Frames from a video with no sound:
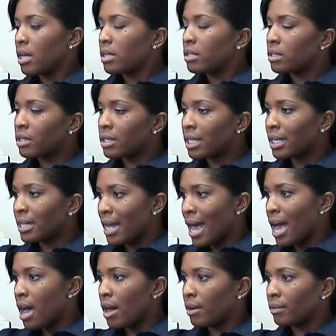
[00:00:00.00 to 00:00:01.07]
Sit
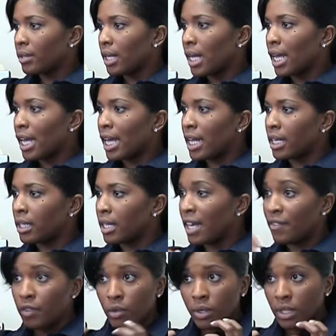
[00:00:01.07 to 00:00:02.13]
down and
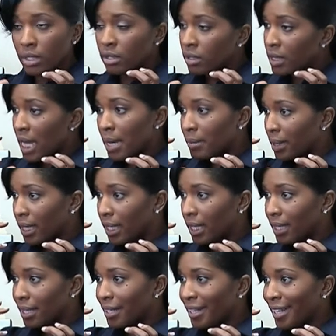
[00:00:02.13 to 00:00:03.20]
if you can stomach
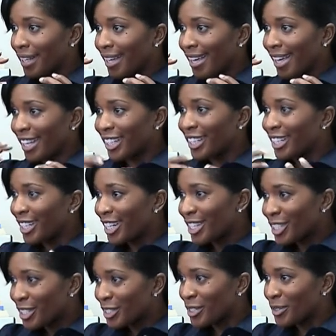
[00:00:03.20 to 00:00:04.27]
it,
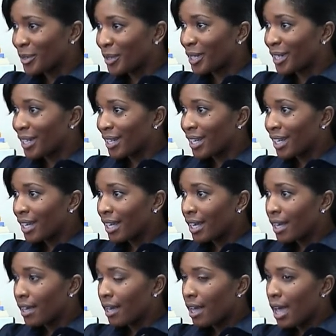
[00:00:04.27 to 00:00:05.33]
listen to it
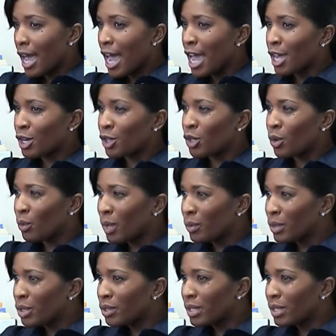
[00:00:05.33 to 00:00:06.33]
and you know what? When you